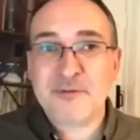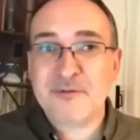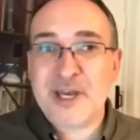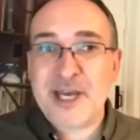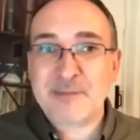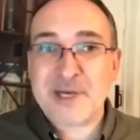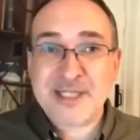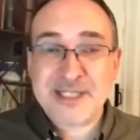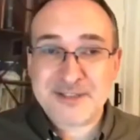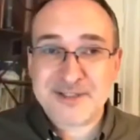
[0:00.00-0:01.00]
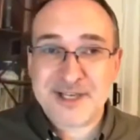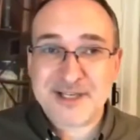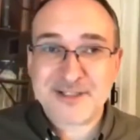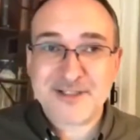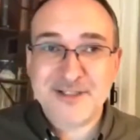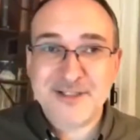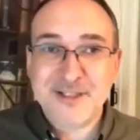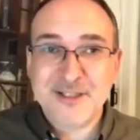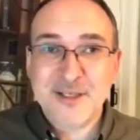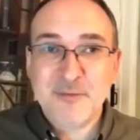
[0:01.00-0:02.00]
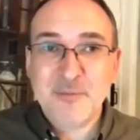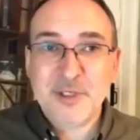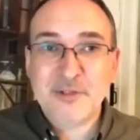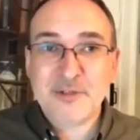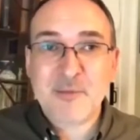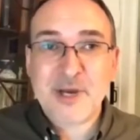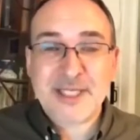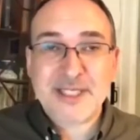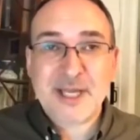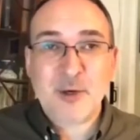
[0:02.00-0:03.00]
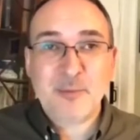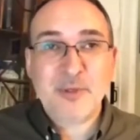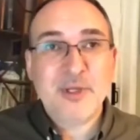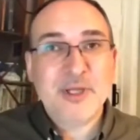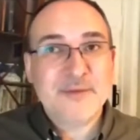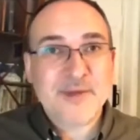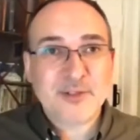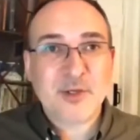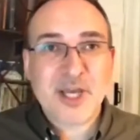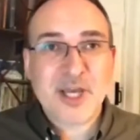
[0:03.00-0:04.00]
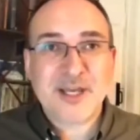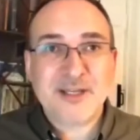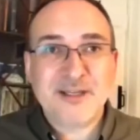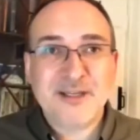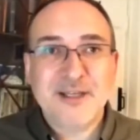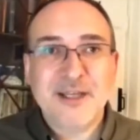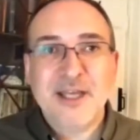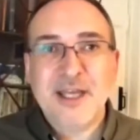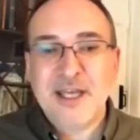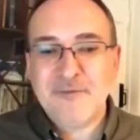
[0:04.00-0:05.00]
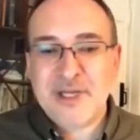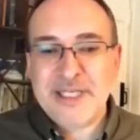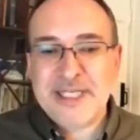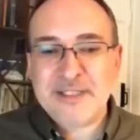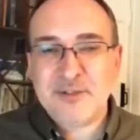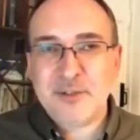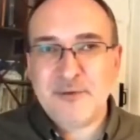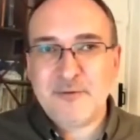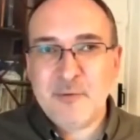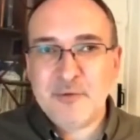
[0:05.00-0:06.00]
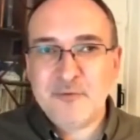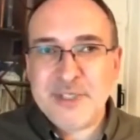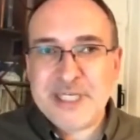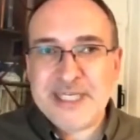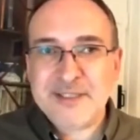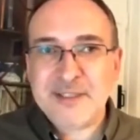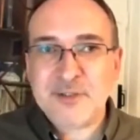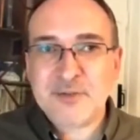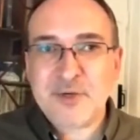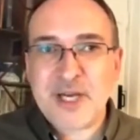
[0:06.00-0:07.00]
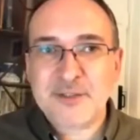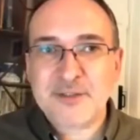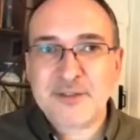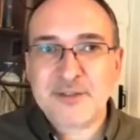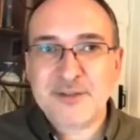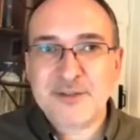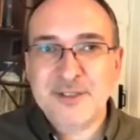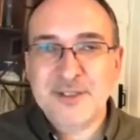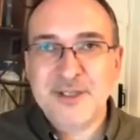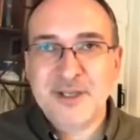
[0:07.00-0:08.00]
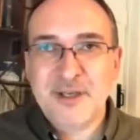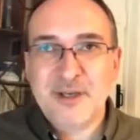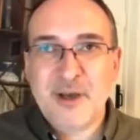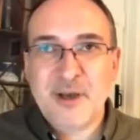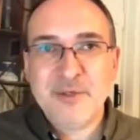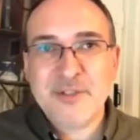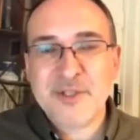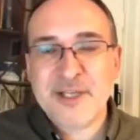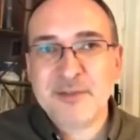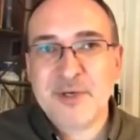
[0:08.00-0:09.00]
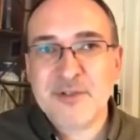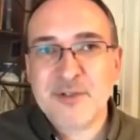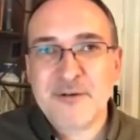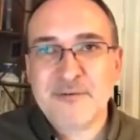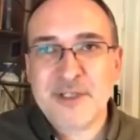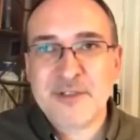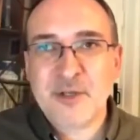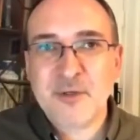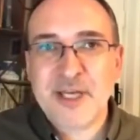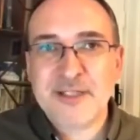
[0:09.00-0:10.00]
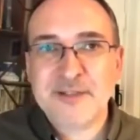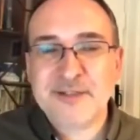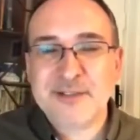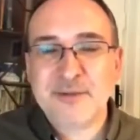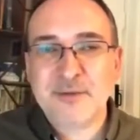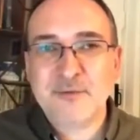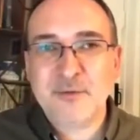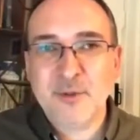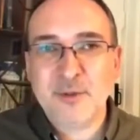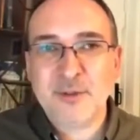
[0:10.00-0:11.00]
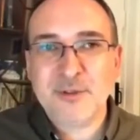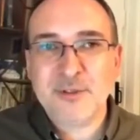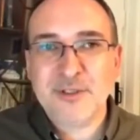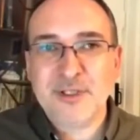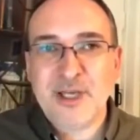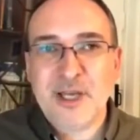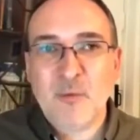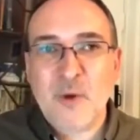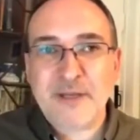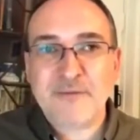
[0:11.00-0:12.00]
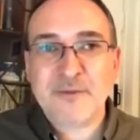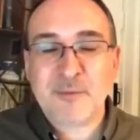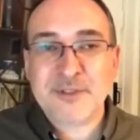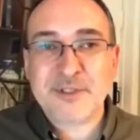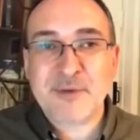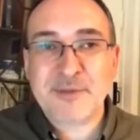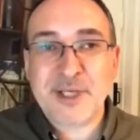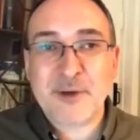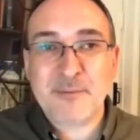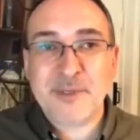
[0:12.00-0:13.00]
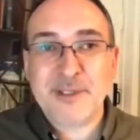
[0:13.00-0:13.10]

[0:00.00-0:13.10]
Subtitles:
if I had a panic attack because I might need help. That's okay. If I needed to, if I was really in distress, I'm going to say to myself, it's okay to sit on the floor for someone to come and help.